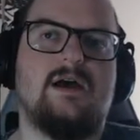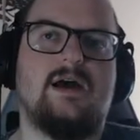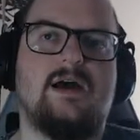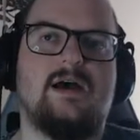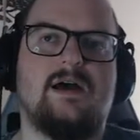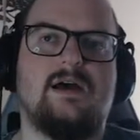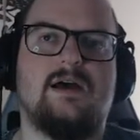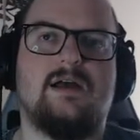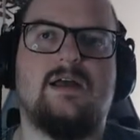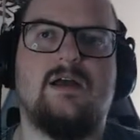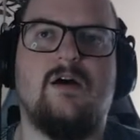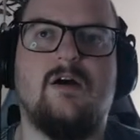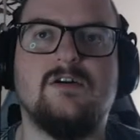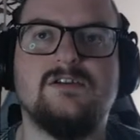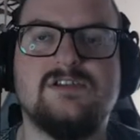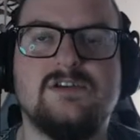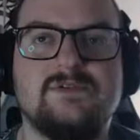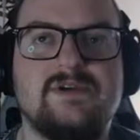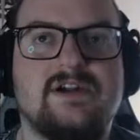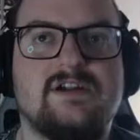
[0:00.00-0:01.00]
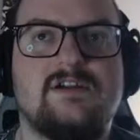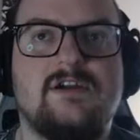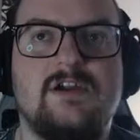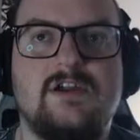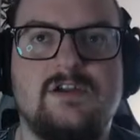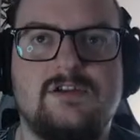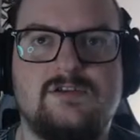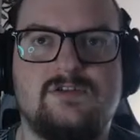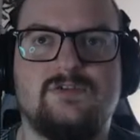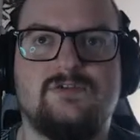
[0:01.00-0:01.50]
Also, we are
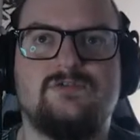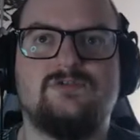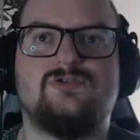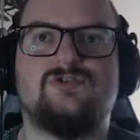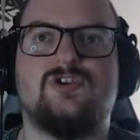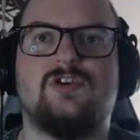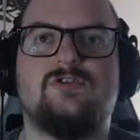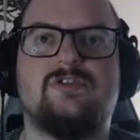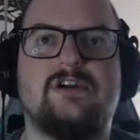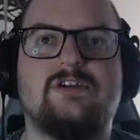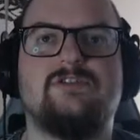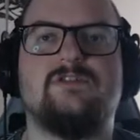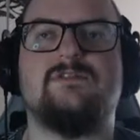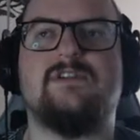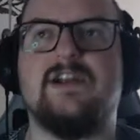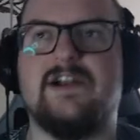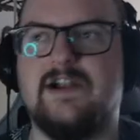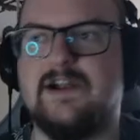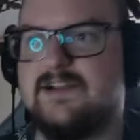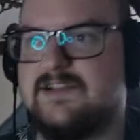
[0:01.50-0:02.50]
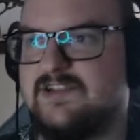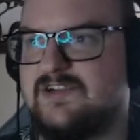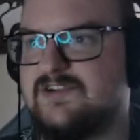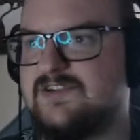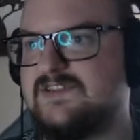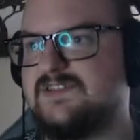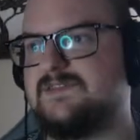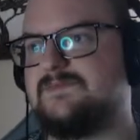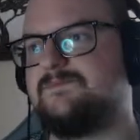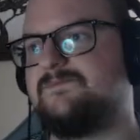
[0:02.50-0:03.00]
going to draw random
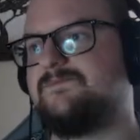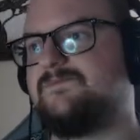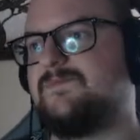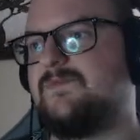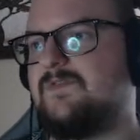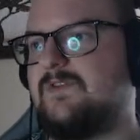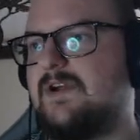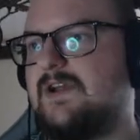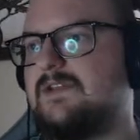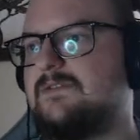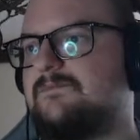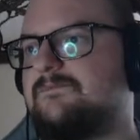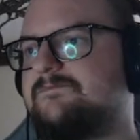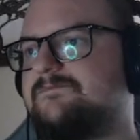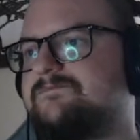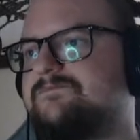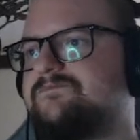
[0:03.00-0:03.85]
characters, right?